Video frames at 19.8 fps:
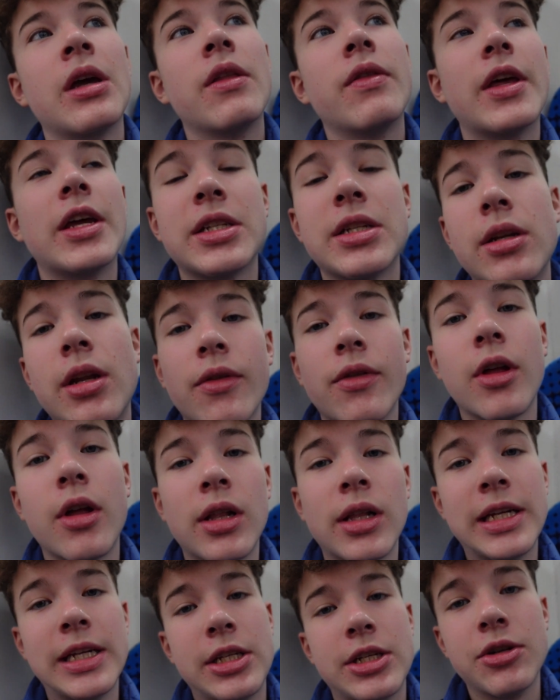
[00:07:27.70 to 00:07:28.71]
There's another
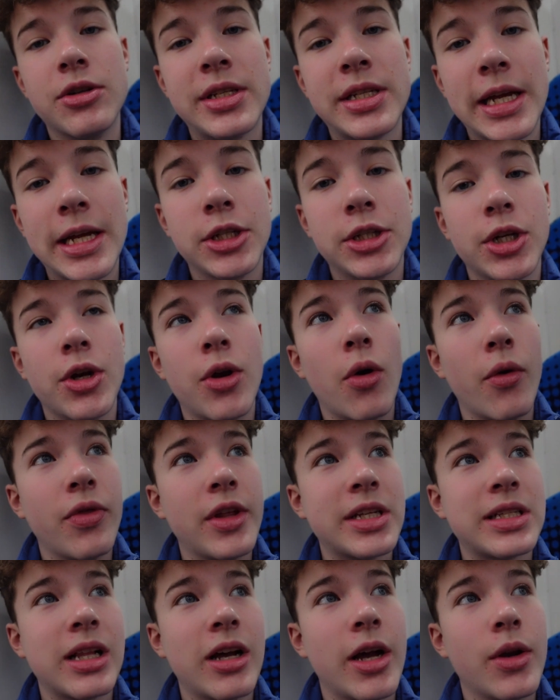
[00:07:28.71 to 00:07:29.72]
least used station on
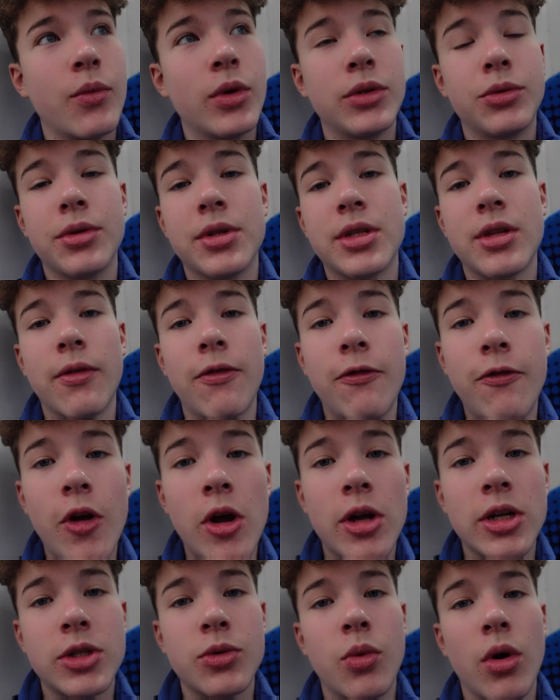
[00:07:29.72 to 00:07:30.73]
this line, which was the
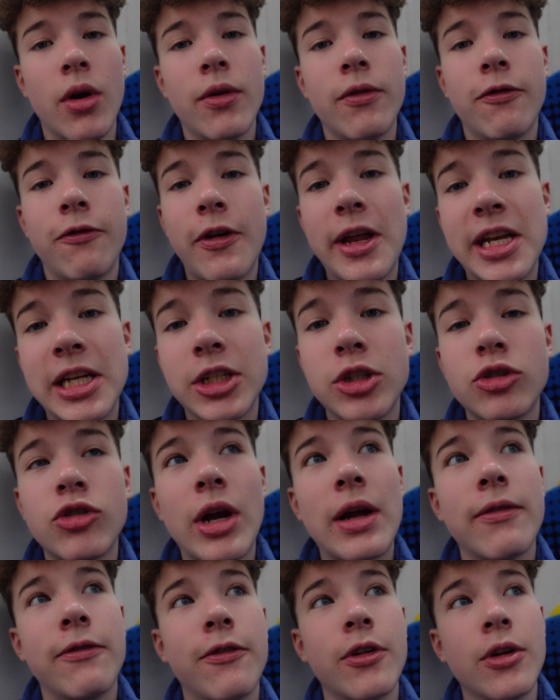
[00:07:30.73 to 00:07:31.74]
first one, Fenny
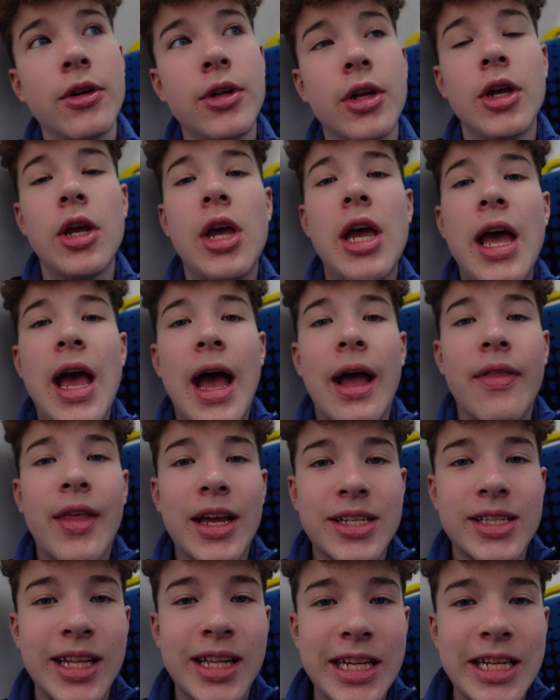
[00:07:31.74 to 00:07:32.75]
Stratford, and
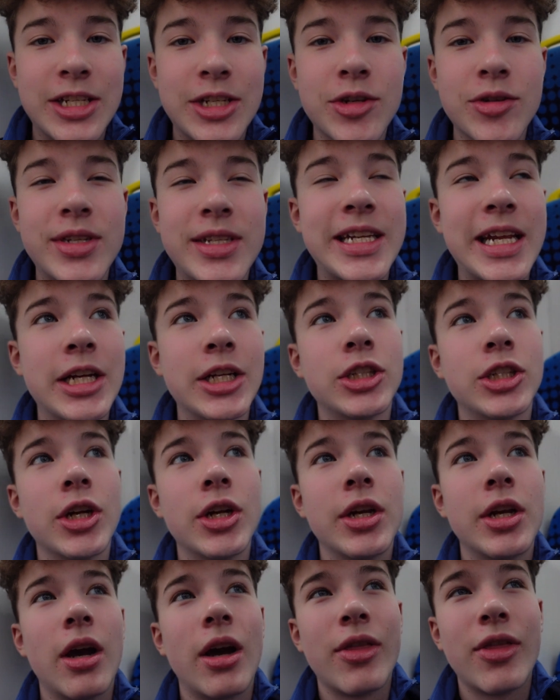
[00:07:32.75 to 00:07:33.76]
that's the least used
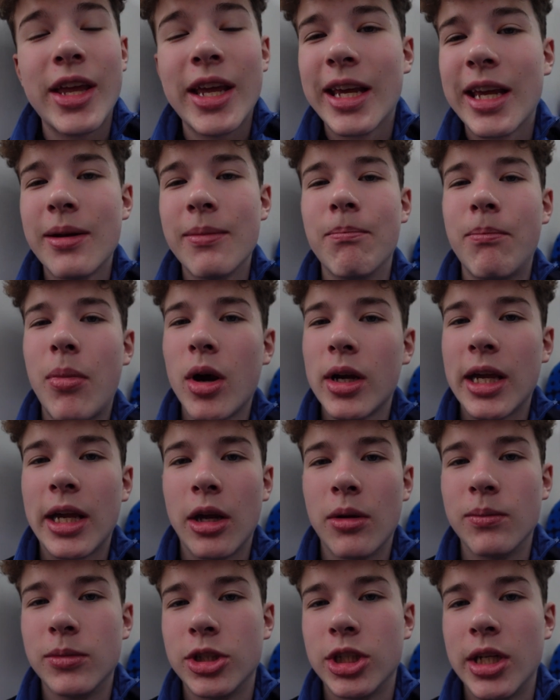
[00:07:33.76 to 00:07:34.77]
station, I think in
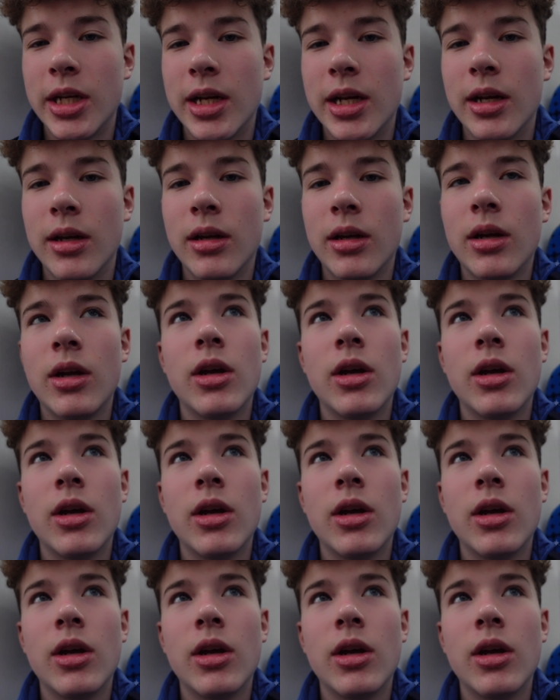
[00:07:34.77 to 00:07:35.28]
Buckinghamshire,